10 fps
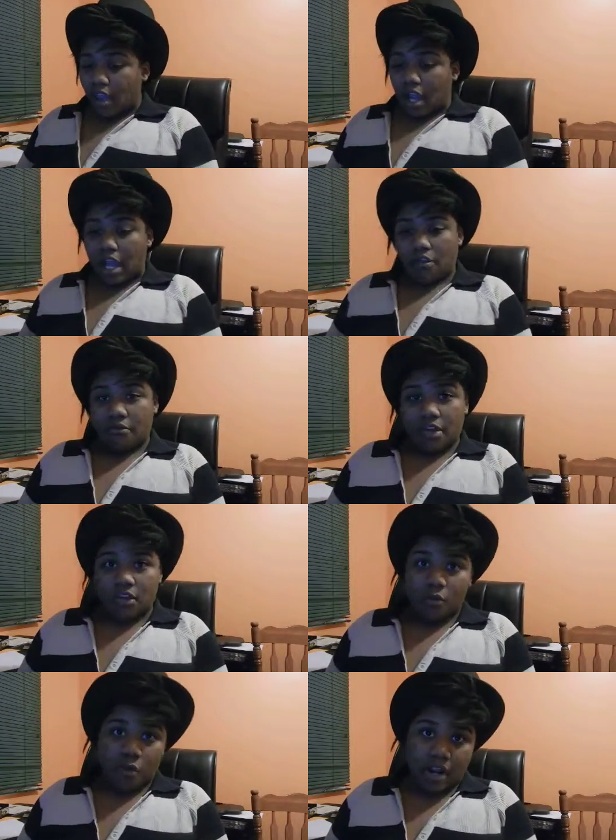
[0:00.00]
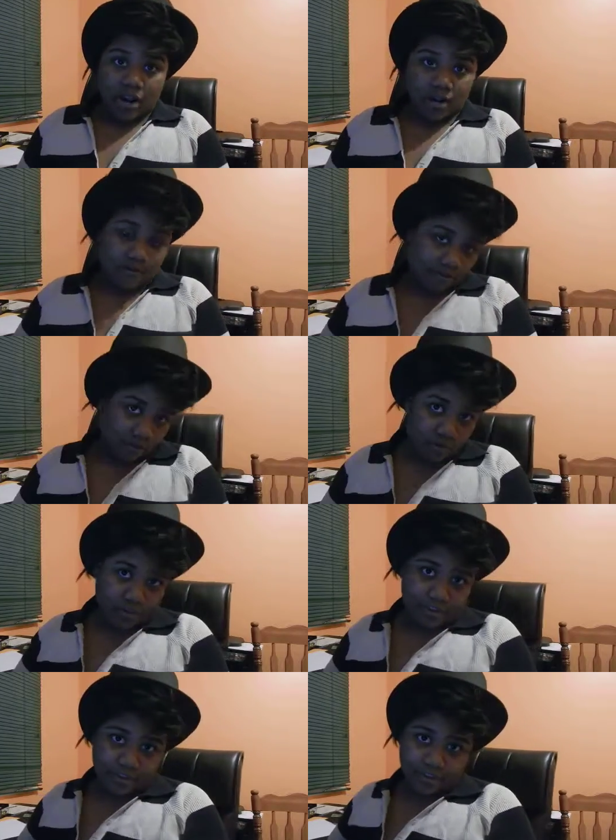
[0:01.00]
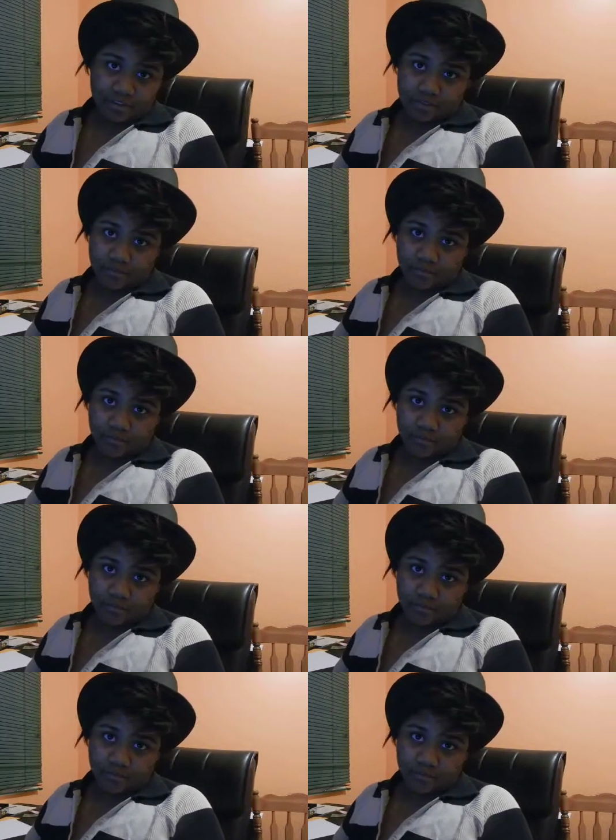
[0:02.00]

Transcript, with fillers: I'm not aware of the origins